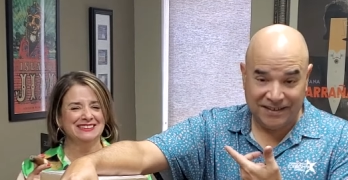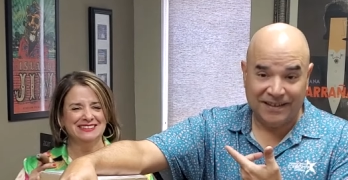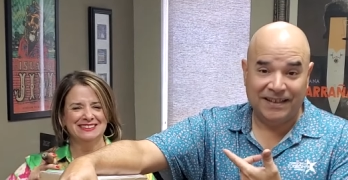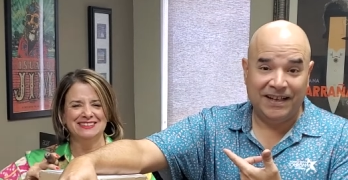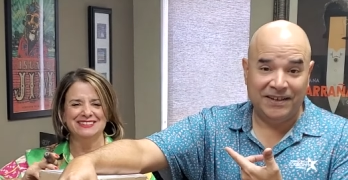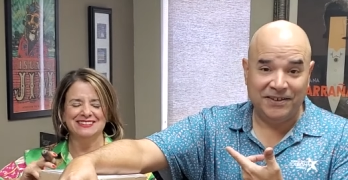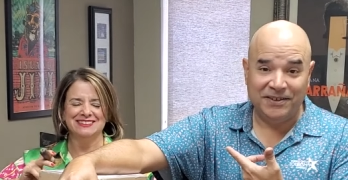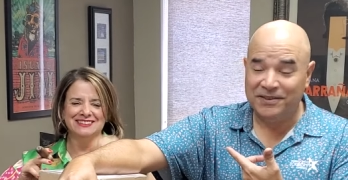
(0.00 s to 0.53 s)
Speaker 1: and
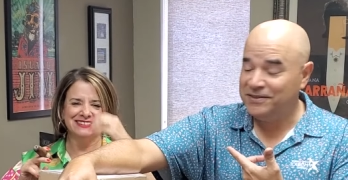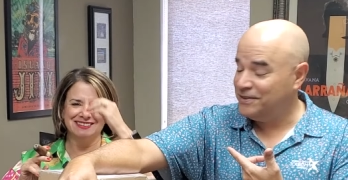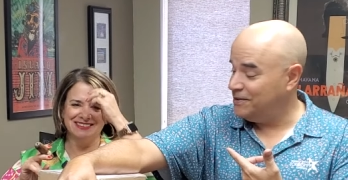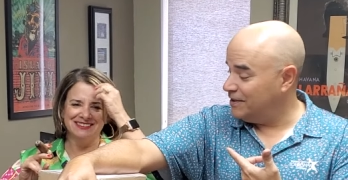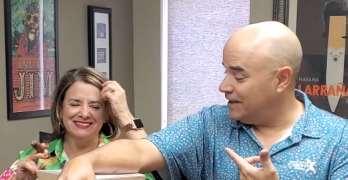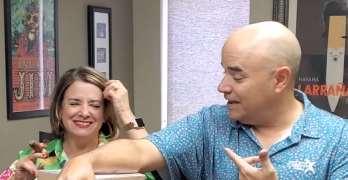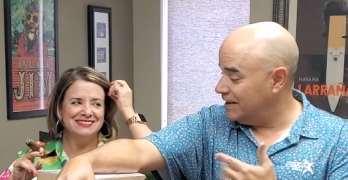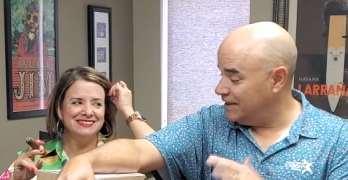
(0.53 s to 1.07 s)
now you're still
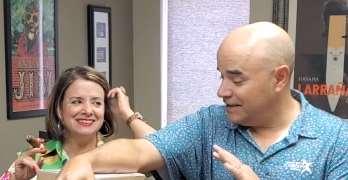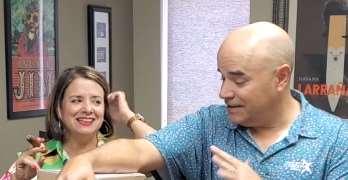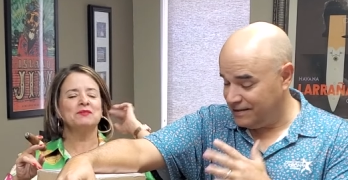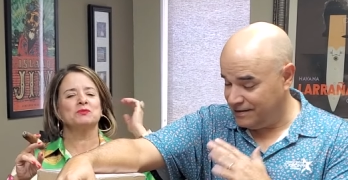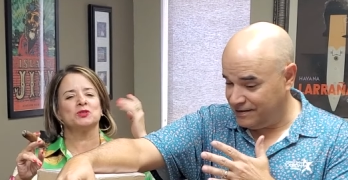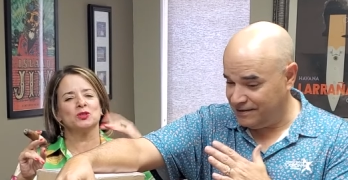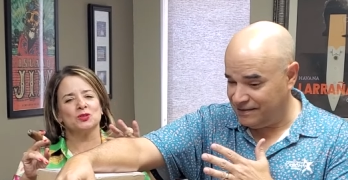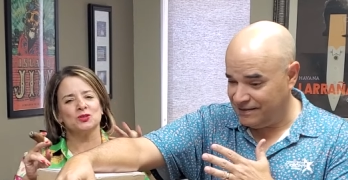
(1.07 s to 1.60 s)
kind
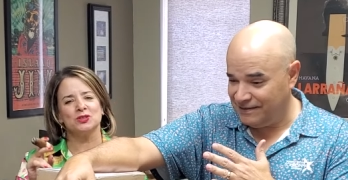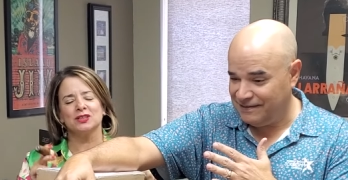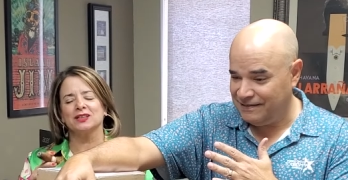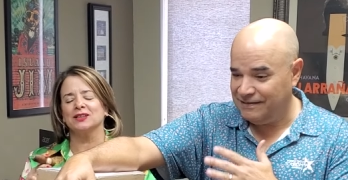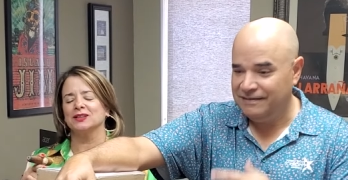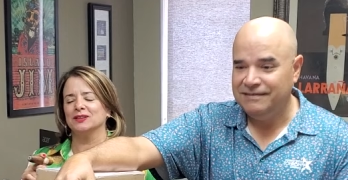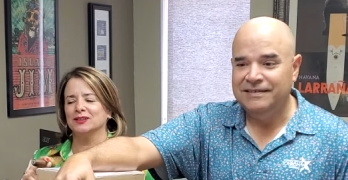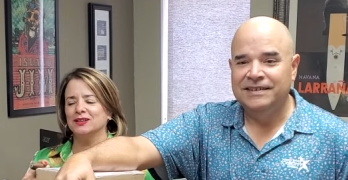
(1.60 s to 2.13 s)
of. I'm still
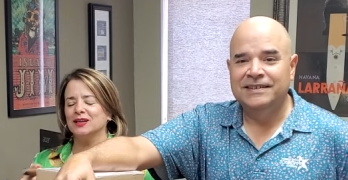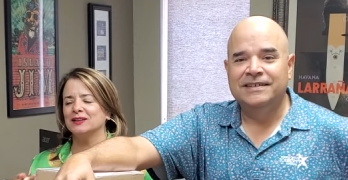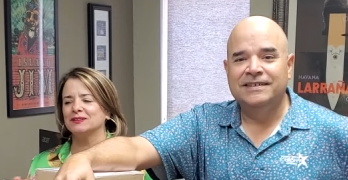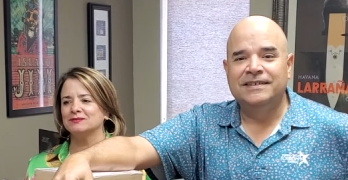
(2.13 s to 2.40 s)
uh-uh. sick.